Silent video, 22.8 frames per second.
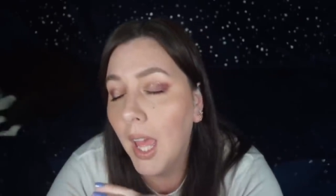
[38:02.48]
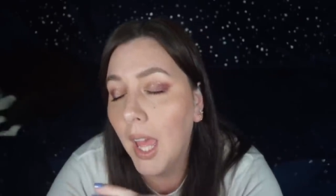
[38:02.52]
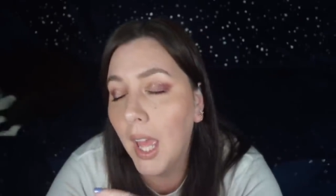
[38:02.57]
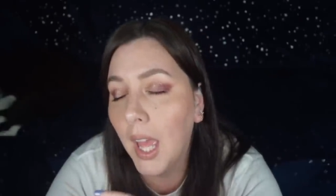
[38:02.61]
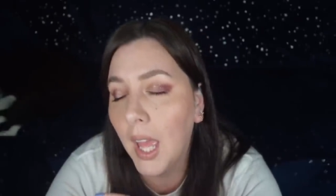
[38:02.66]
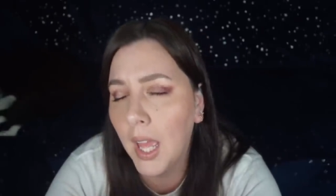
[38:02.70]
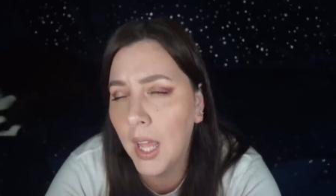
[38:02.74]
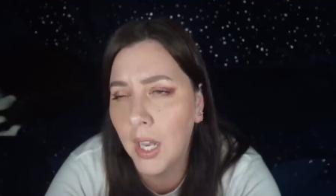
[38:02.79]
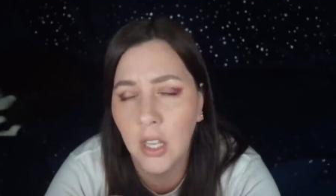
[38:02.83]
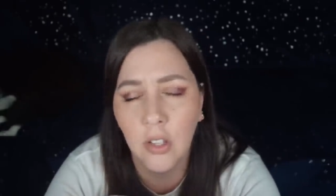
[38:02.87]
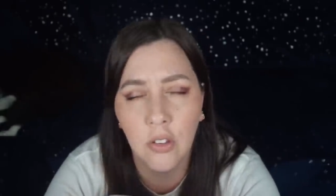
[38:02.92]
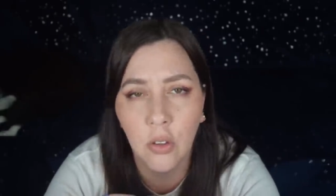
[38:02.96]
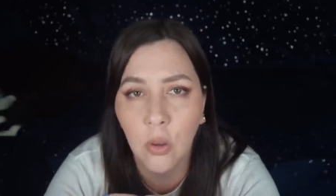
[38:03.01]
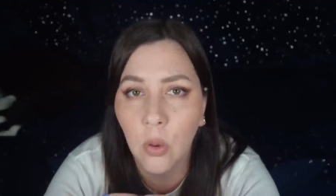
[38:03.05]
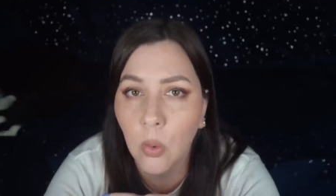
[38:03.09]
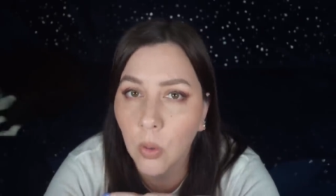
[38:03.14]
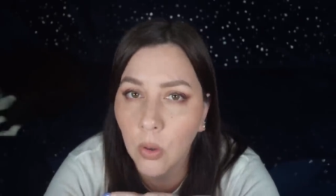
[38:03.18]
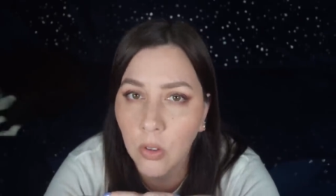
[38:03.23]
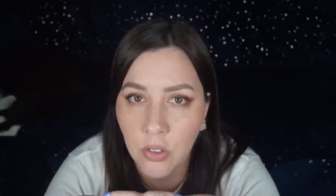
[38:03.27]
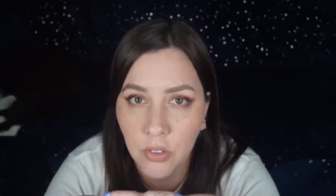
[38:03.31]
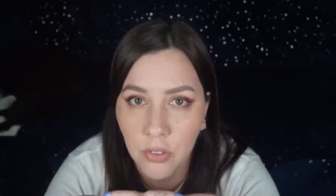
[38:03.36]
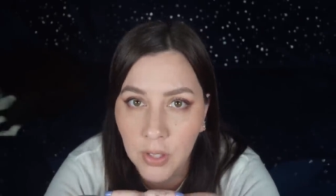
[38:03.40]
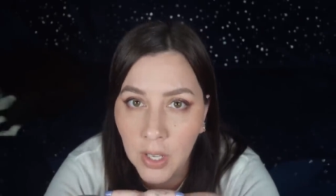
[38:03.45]
and it's a
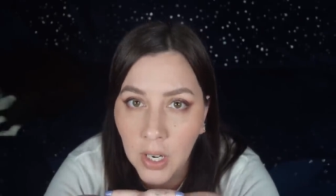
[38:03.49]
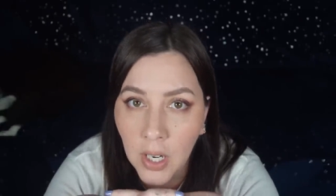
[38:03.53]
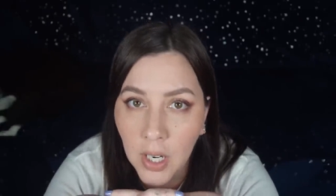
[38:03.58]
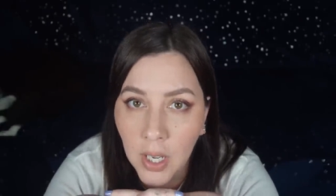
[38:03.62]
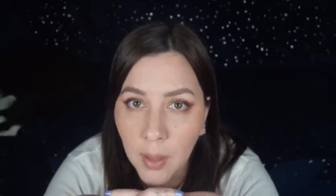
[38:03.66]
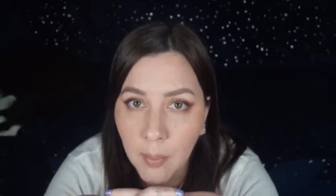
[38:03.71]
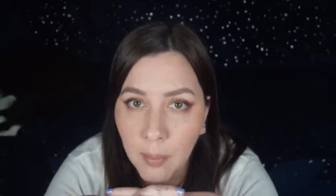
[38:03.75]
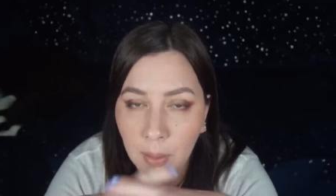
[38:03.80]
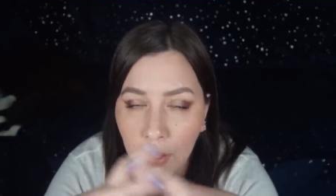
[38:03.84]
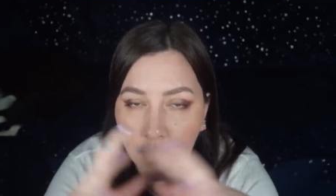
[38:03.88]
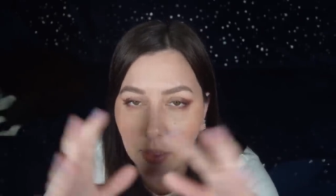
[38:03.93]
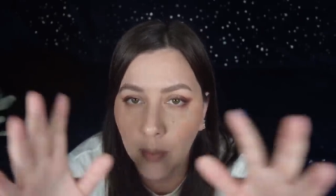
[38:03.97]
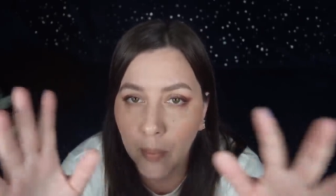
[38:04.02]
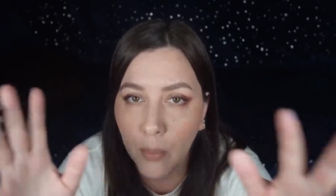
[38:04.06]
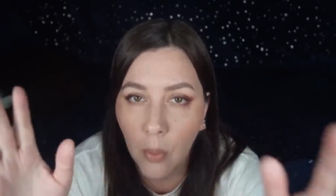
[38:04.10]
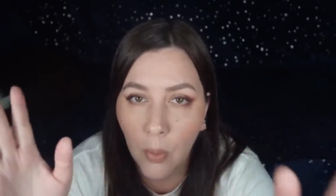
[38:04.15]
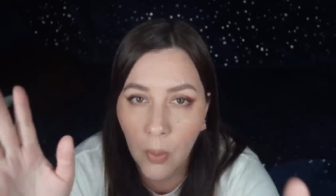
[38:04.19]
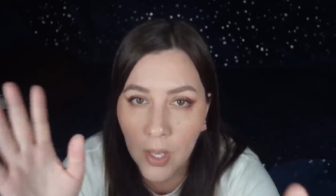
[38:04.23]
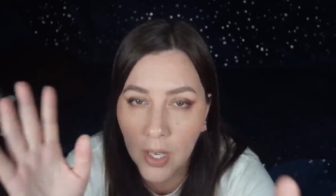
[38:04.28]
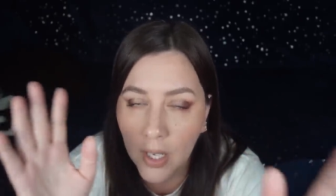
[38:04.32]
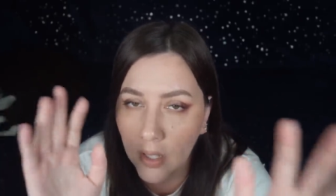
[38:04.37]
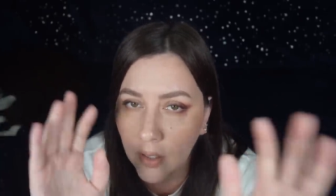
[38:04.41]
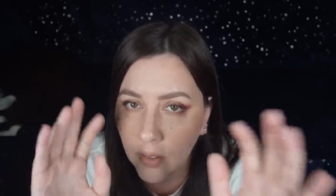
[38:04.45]
gorgeous area. But the
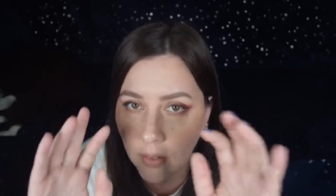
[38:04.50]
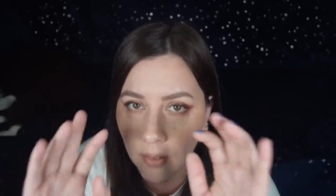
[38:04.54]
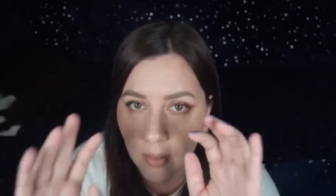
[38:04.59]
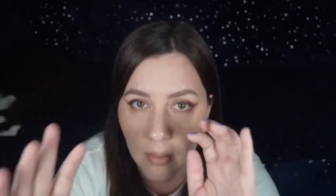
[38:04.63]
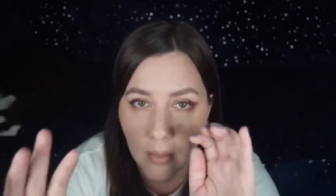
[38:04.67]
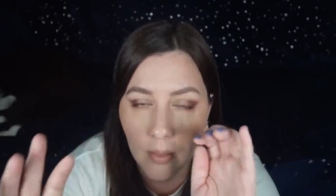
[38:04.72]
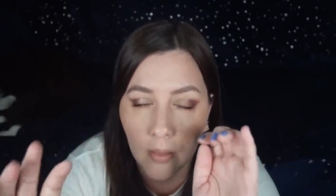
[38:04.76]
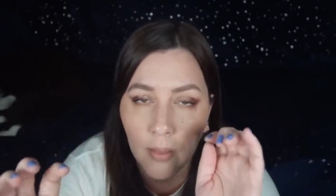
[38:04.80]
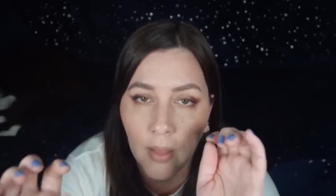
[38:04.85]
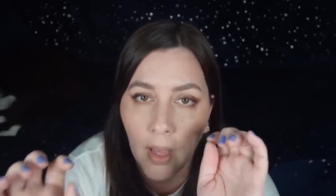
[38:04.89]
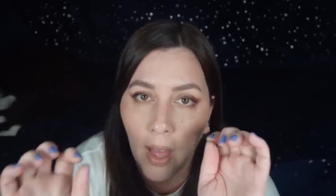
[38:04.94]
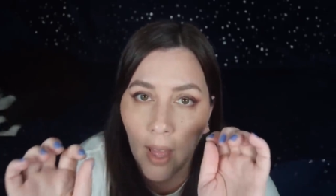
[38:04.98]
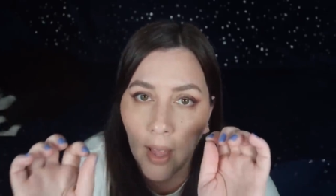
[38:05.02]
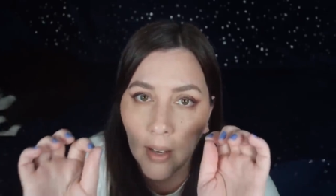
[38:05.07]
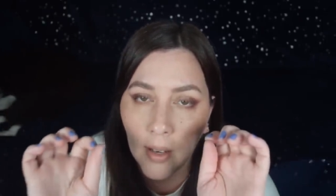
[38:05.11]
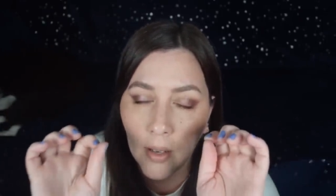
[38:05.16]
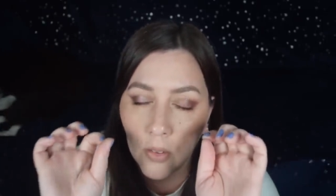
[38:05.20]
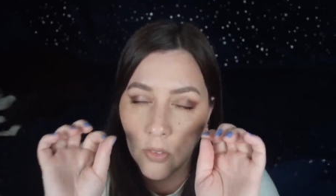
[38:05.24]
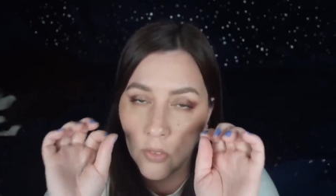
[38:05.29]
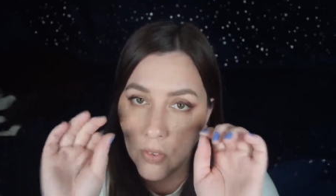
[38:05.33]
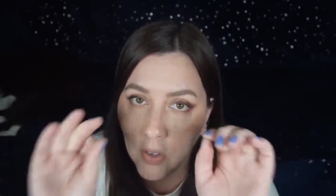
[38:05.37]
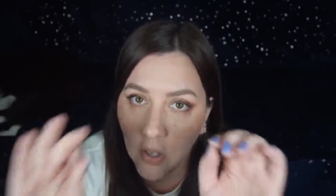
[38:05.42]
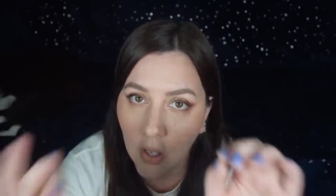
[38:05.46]
point is that
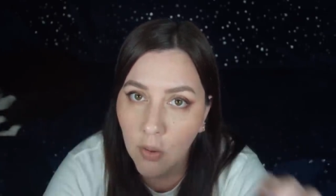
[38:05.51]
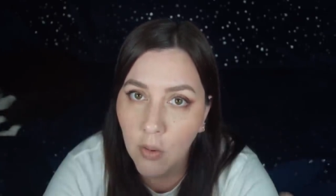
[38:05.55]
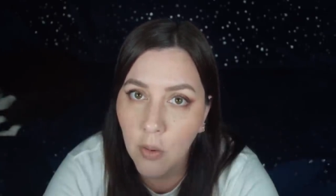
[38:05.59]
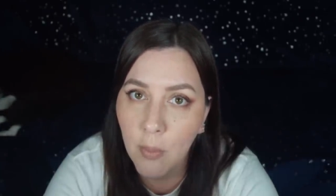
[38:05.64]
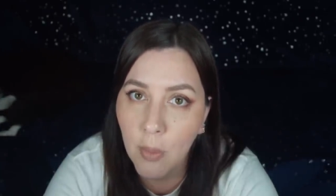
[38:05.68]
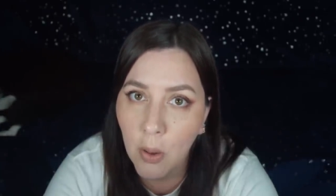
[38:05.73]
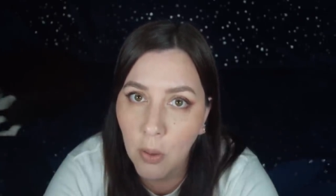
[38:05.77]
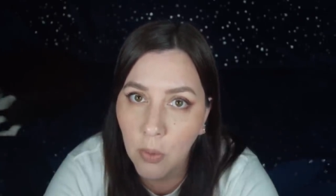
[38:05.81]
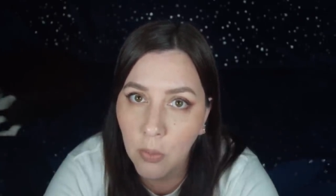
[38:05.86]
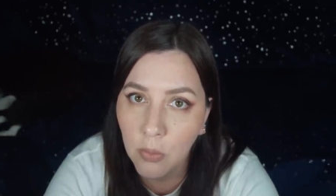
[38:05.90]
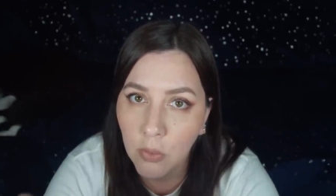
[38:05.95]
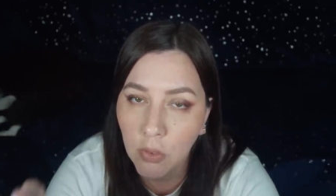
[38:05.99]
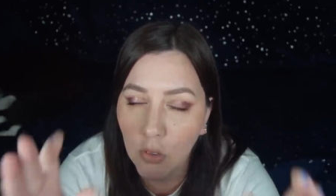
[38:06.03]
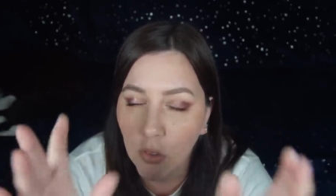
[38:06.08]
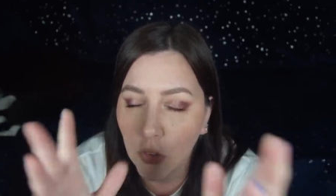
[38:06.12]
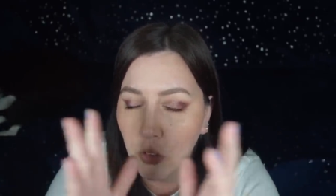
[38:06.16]
it's very remote.